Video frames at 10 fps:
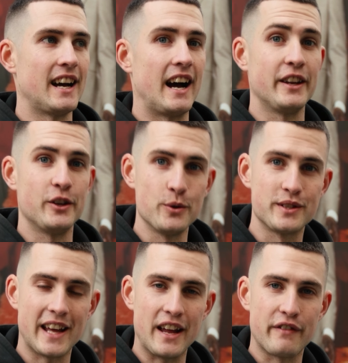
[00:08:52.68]
I
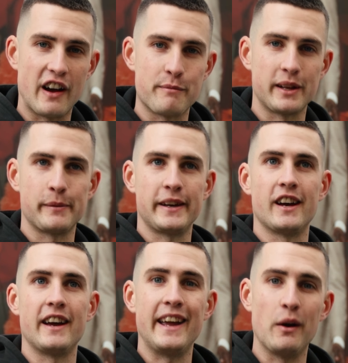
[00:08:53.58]
used the
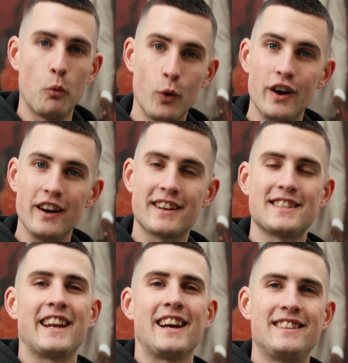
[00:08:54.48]
85mm, it
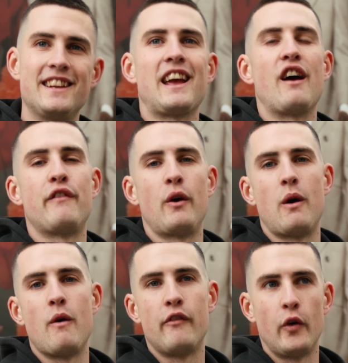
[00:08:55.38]
worked, and I did get a
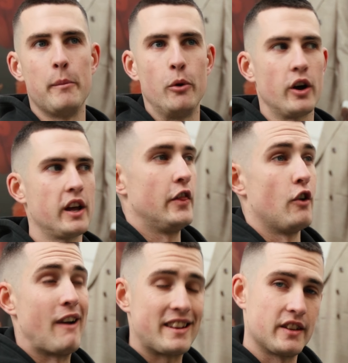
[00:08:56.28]
photo for the book.
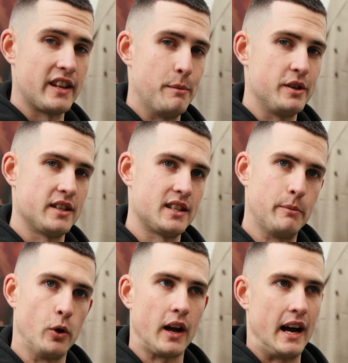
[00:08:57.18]
The rest of the images in the
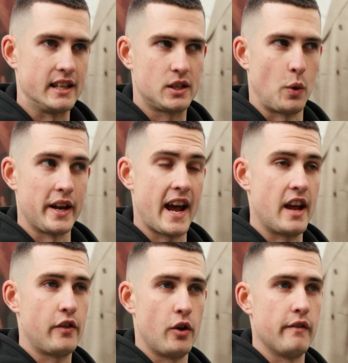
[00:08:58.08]
book are
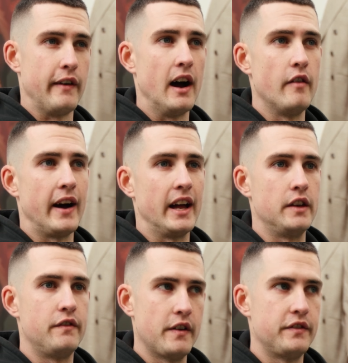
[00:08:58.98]
28, 35
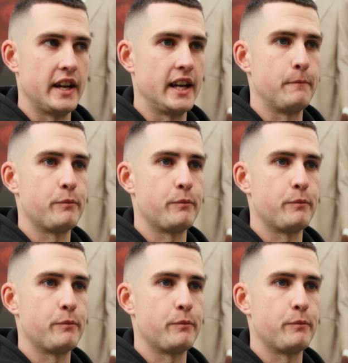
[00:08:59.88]
and 50.